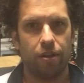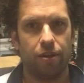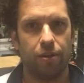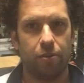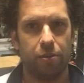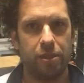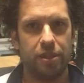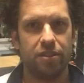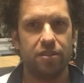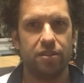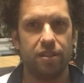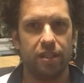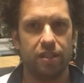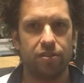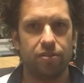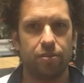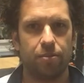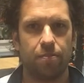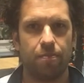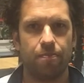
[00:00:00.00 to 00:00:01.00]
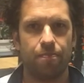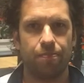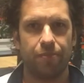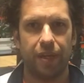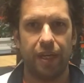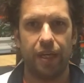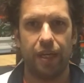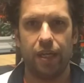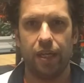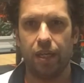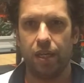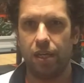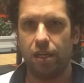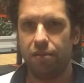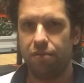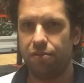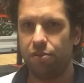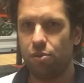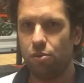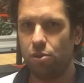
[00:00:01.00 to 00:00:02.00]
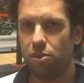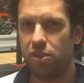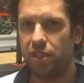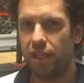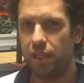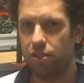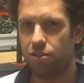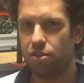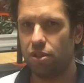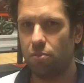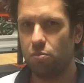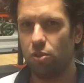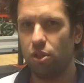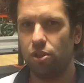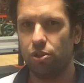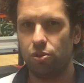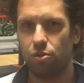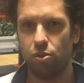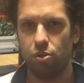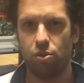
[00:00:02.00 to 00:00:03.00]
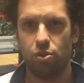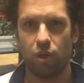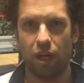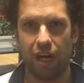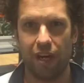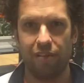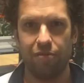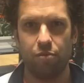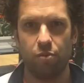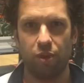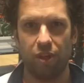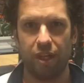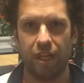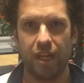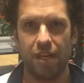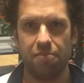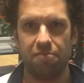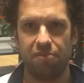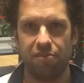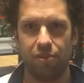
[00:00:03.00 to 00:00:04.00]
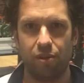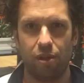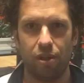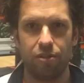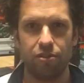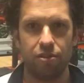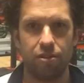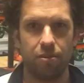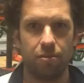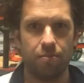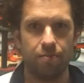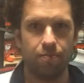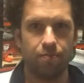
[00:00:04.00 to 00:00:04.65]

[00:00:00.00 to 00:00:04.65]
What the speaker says: The reason is, if you tell someone to drive with the hip first,